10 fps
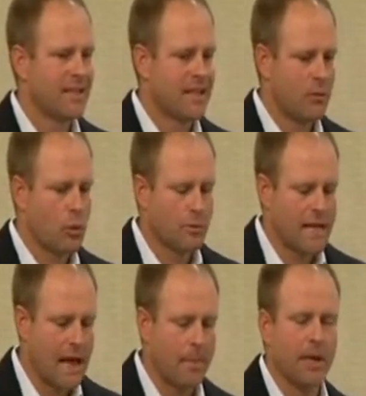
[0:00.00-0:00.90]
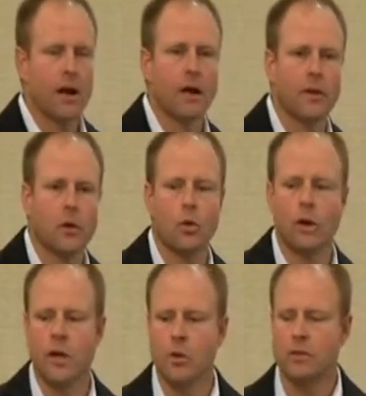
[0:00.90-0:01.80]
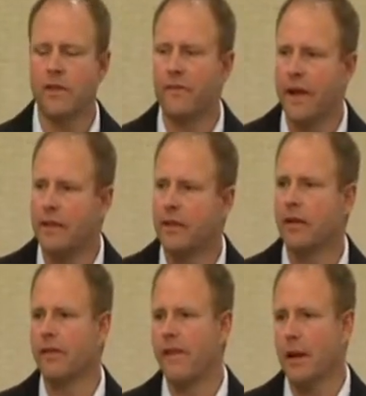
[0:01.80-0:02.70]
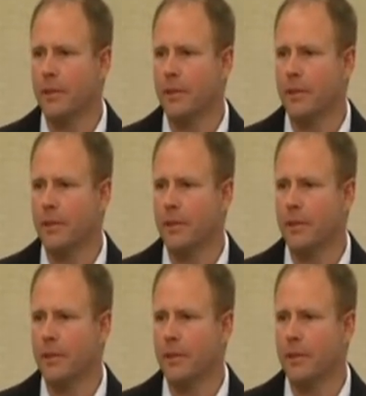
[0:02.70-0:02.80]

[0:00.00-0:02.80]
And he said what was happening on the court was affecting